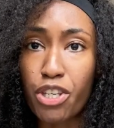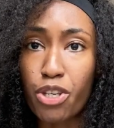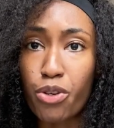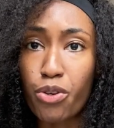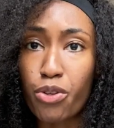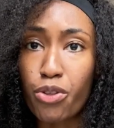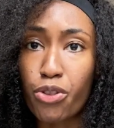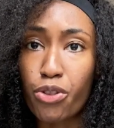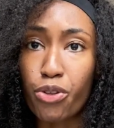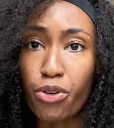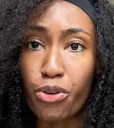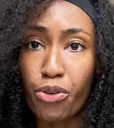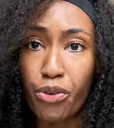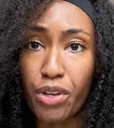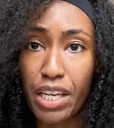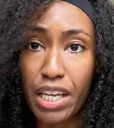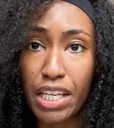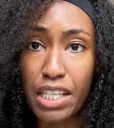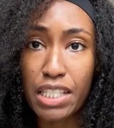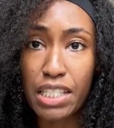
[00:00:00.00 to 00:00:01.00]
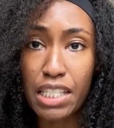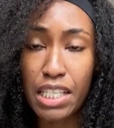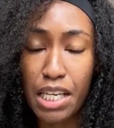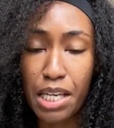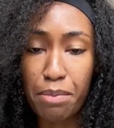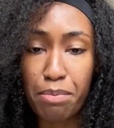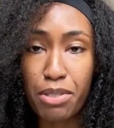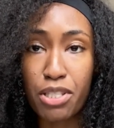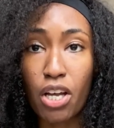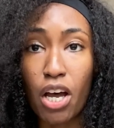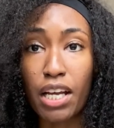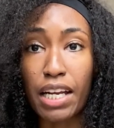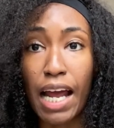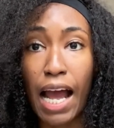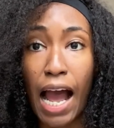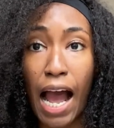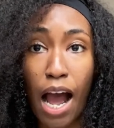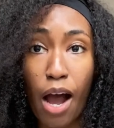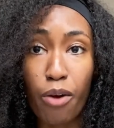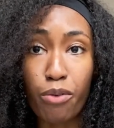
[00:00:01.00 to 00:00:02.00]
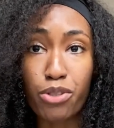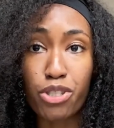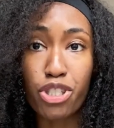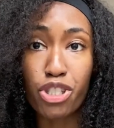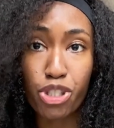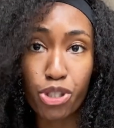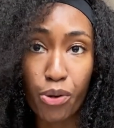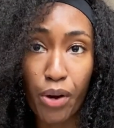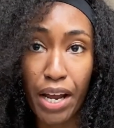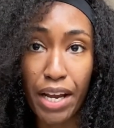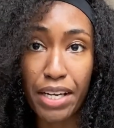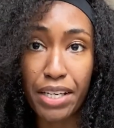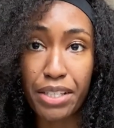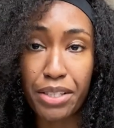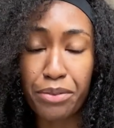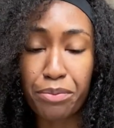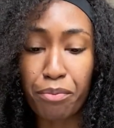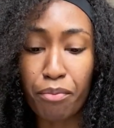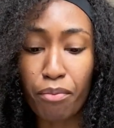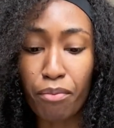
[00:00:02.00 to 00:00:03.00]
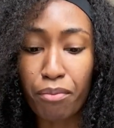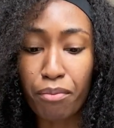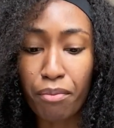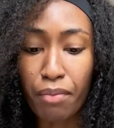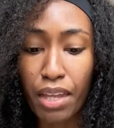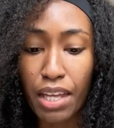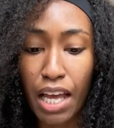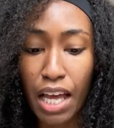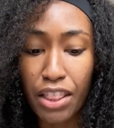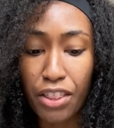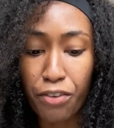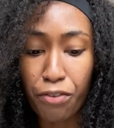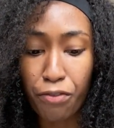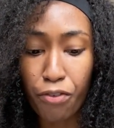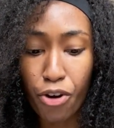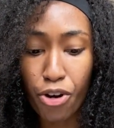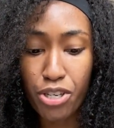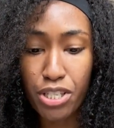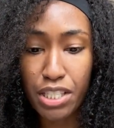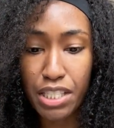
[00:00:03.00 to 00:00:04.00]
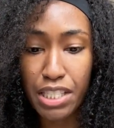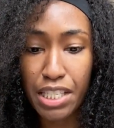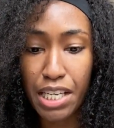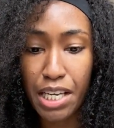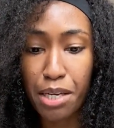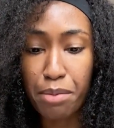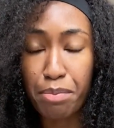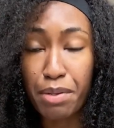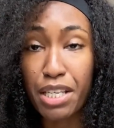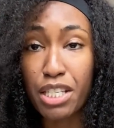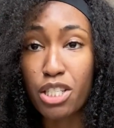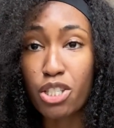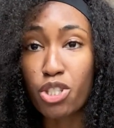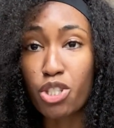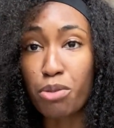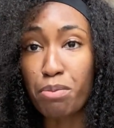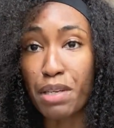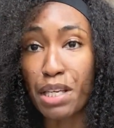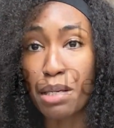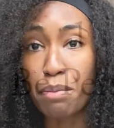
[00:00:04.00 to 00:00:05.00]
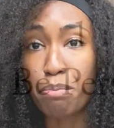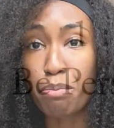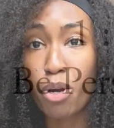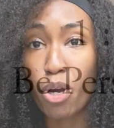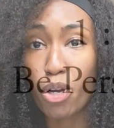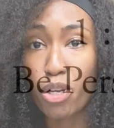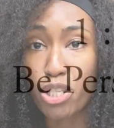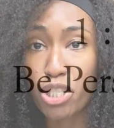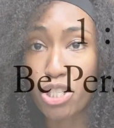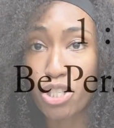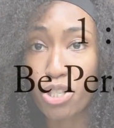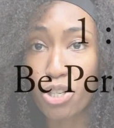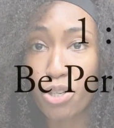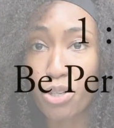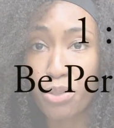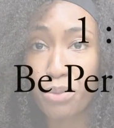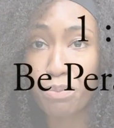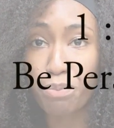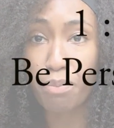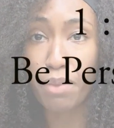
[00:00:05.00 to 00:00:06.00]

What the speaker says: you 3 tips on how to trend. The first tip is to be personal